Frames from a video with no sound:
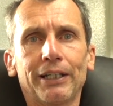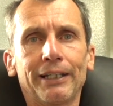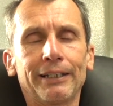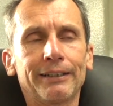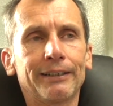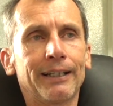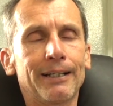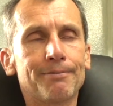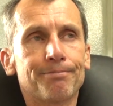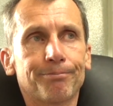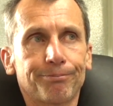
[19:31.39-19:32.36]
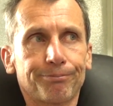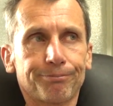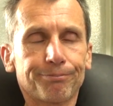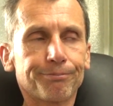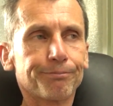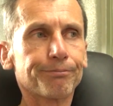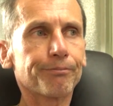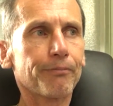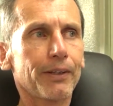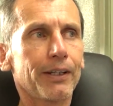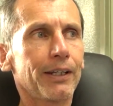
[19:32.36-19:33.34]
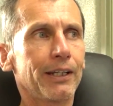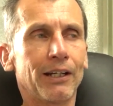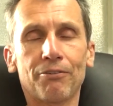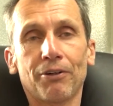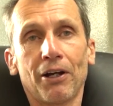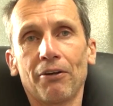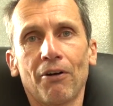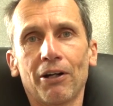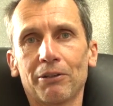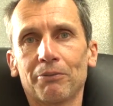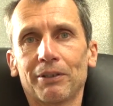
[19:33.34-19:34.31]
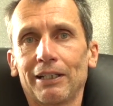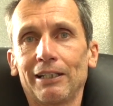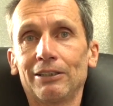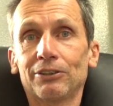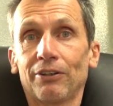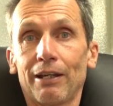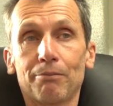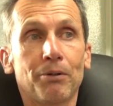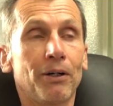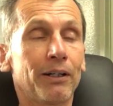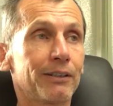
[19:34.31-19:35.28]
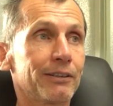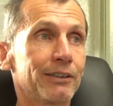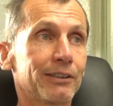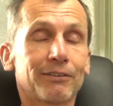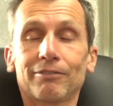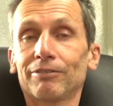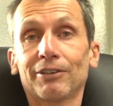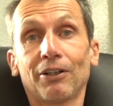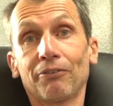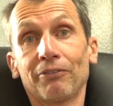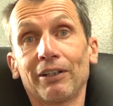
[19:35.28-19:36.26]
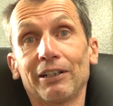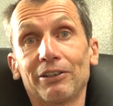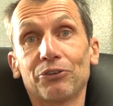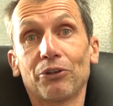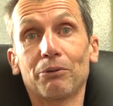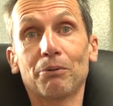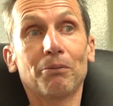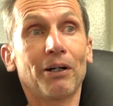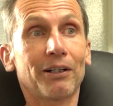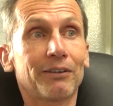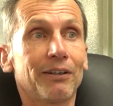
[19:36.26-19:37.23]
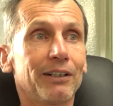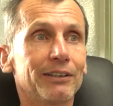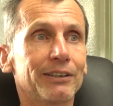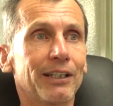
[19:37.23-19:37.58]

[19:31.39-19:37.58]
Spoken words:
And, if I go riding with the kids on that bike, it's still a really enjoyable bike ride.